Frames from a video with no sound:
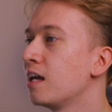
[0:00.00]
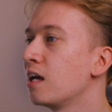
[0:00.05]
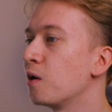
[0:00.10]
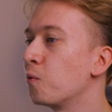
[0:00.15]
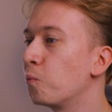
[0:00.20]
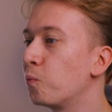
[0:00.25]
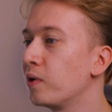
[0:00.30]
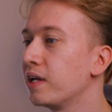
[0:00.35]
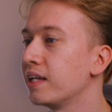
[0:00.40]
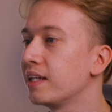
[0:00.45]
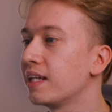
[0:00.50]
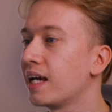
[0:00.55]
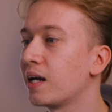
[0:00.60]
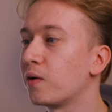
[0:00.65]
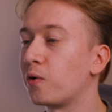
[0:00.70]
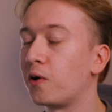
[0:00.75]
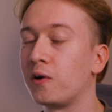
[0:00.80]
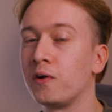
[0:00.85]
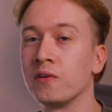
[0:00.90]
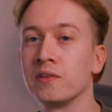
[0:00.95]
and we're
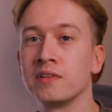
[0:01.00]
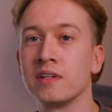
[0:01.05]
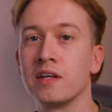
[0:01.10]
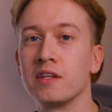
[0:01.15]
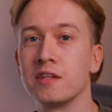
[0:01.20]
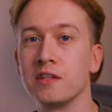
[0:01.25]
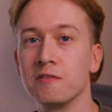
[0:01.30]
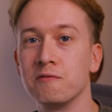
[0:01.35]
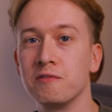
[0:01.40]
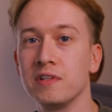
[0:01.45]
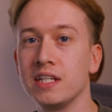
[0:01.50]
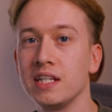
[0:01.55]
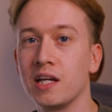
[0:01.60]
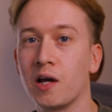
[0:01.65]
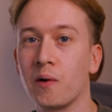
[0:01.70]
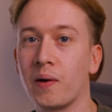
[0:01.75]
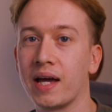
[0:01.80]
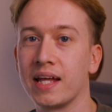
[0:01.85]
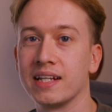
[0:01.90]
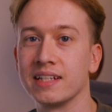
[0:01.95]
now on the
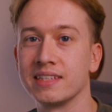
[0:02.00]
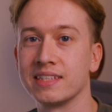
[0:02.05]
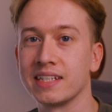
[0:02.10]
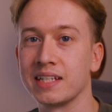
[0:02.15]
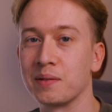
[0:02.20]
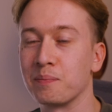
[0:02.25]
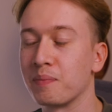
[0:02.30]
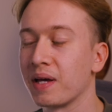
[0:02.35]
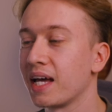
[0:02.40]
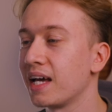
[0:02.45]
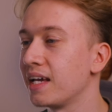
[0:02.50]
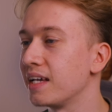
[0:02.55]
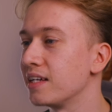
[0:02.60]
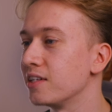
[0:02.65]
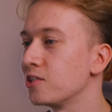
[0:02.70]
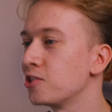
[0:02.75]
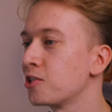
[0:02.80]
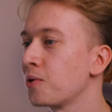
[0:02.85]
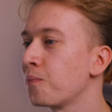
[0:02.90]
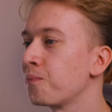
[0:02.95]
video editing
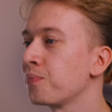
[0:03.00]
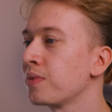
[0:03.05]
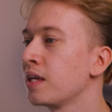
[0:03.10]
page.